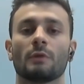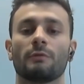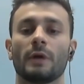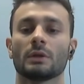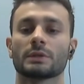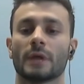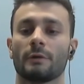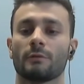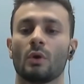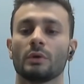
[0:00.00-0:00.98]
files
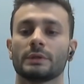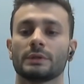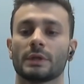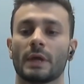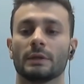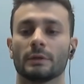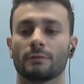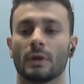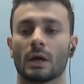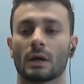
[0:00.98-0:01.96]
have authenticated
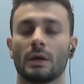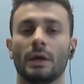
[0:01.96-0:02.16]
flag.